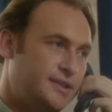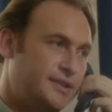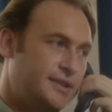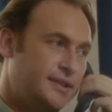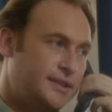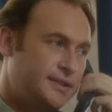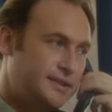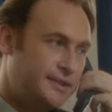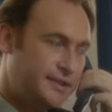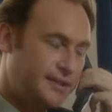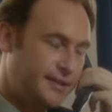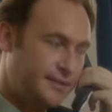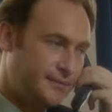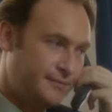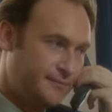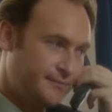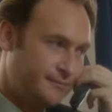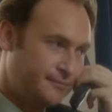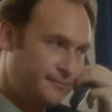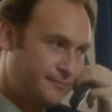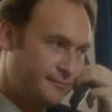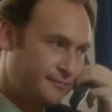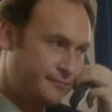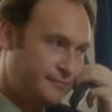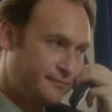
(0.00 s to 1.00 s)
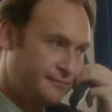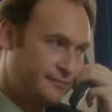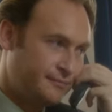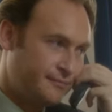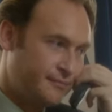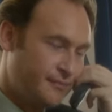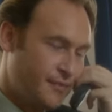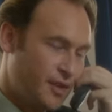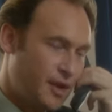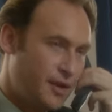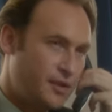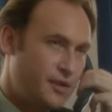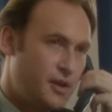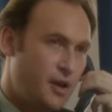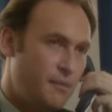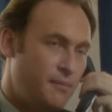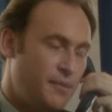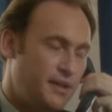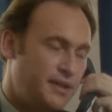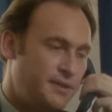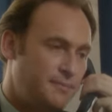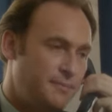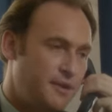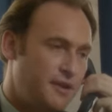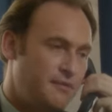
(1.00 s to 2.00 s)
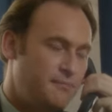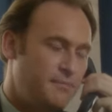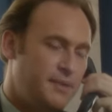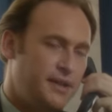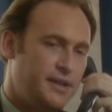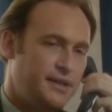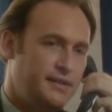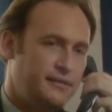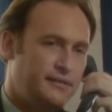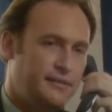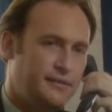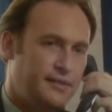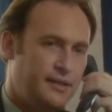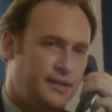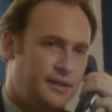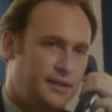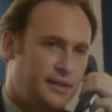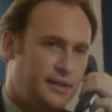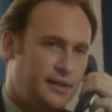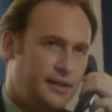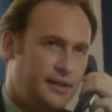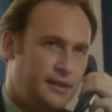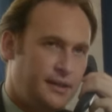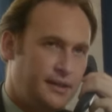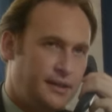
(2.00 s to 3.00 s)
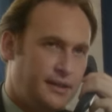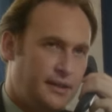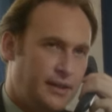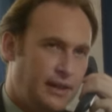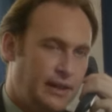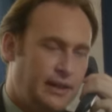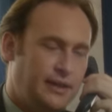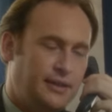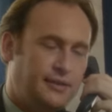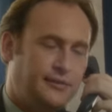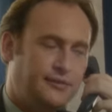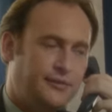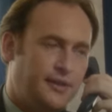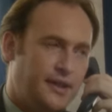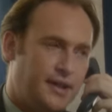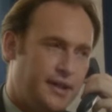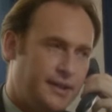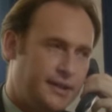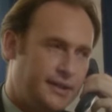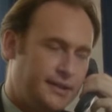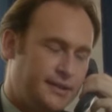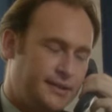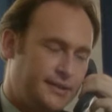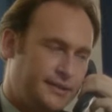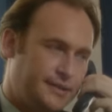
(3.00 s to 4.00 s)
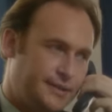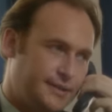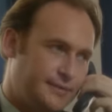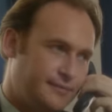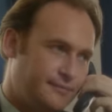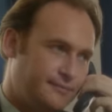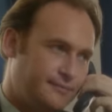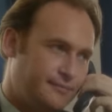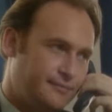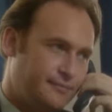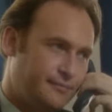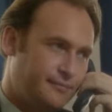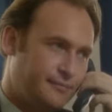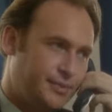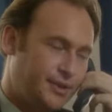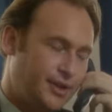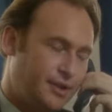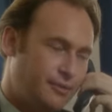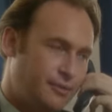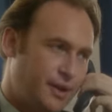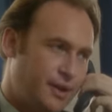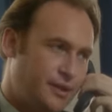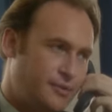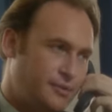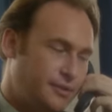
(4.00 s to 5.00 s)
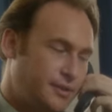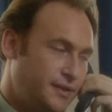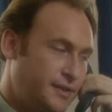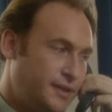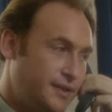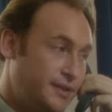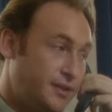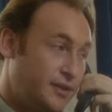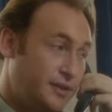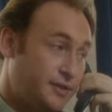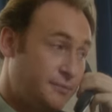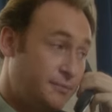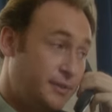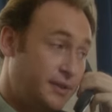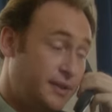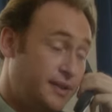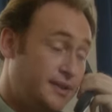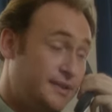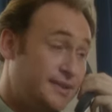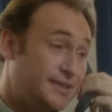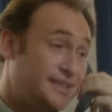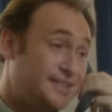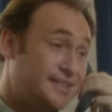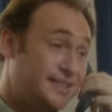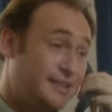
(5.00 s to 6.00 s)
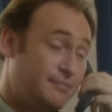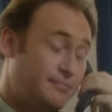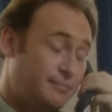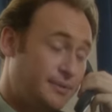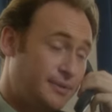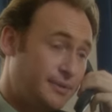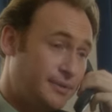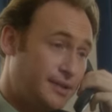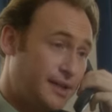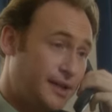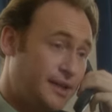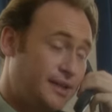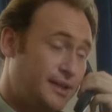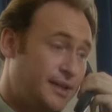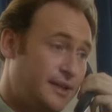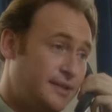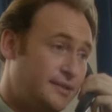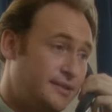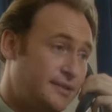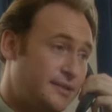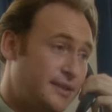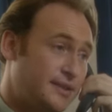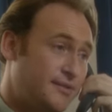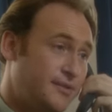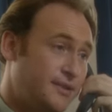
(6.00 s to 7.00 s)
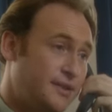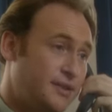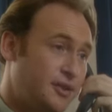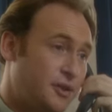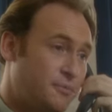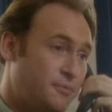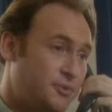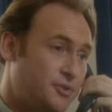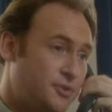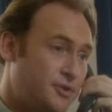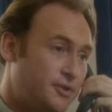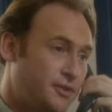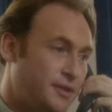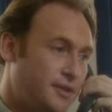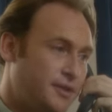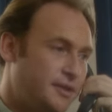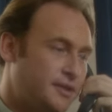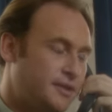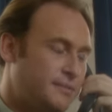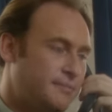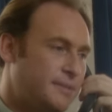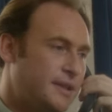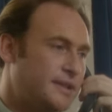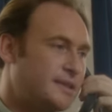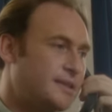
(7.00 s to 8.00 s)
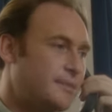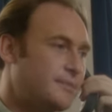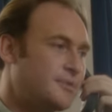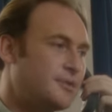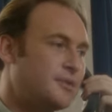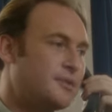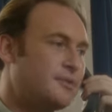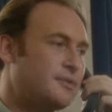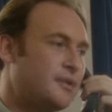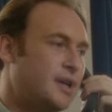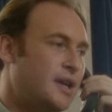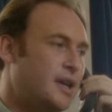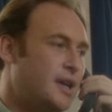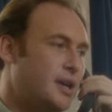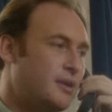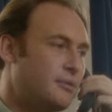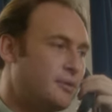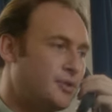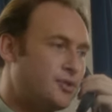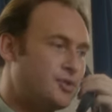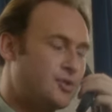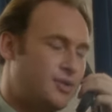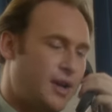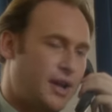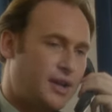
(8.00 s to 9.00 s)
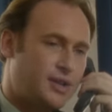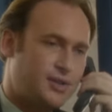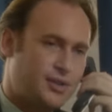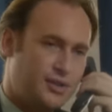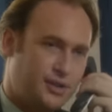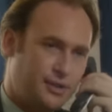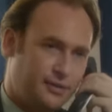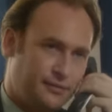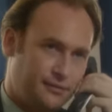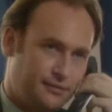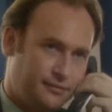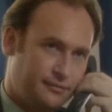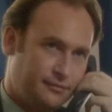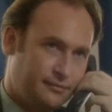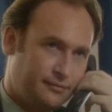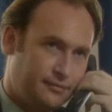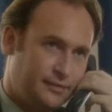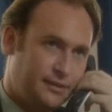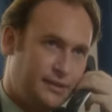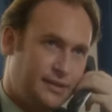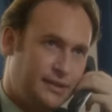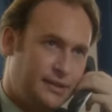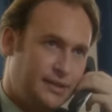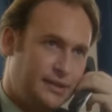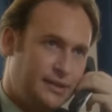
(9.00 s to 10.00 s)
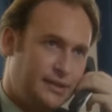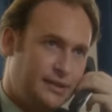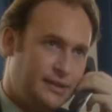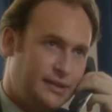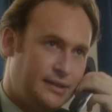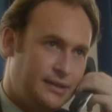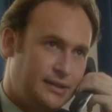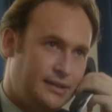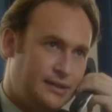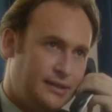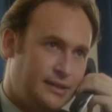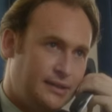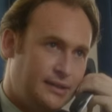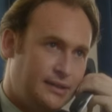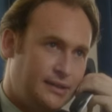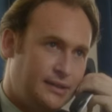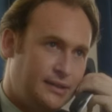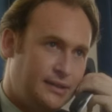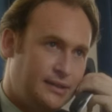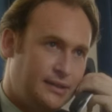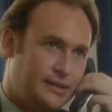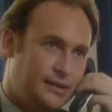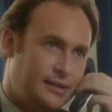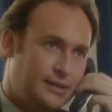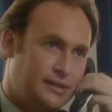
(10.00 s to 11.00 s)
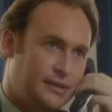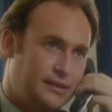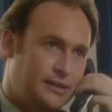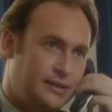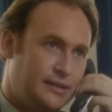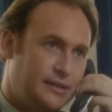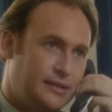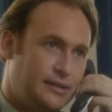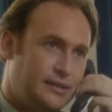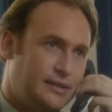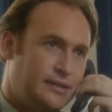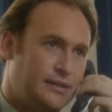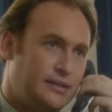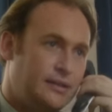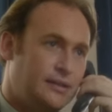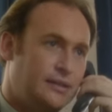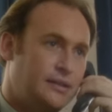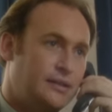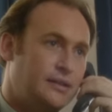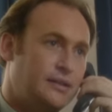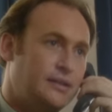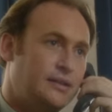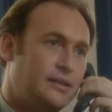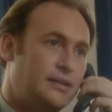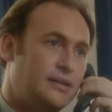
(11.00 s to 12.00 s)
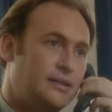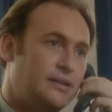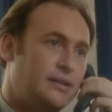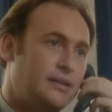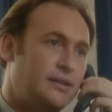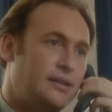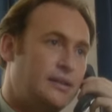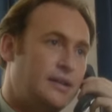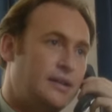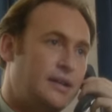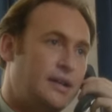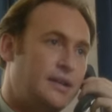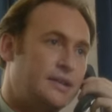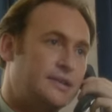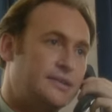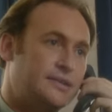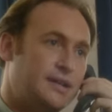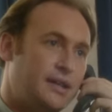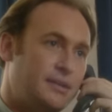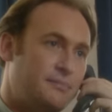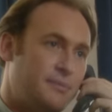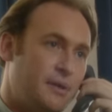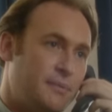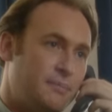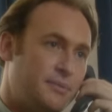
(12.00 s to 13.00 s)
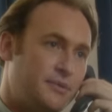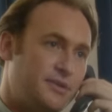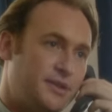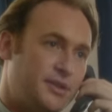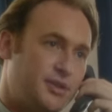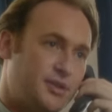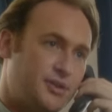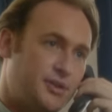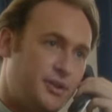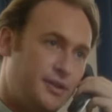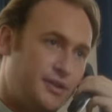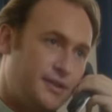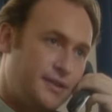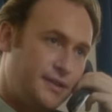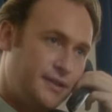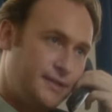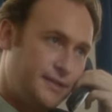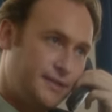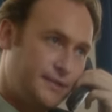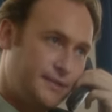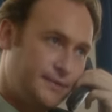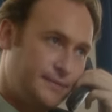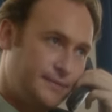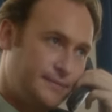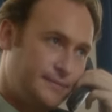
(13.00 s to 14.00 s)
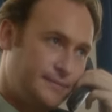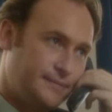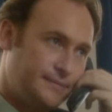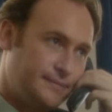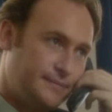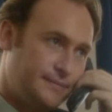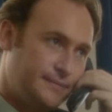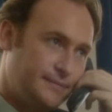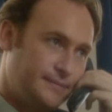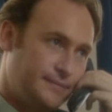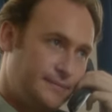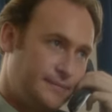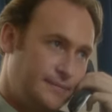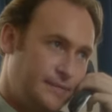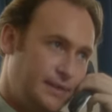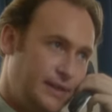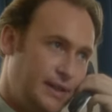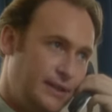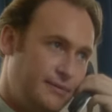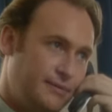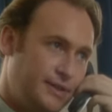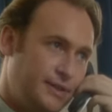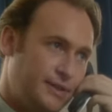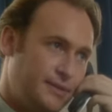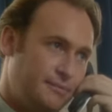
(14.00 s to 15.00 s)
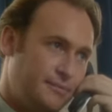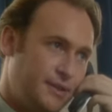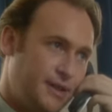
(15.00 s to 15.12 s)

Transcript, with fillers: sister. Her comments may have been ill-advised, but her record at this hospital is exemplary. I'd like to give her the opportunity to make some sort of retraction. Are you sure, Paul? I stake my position on this. Leave it to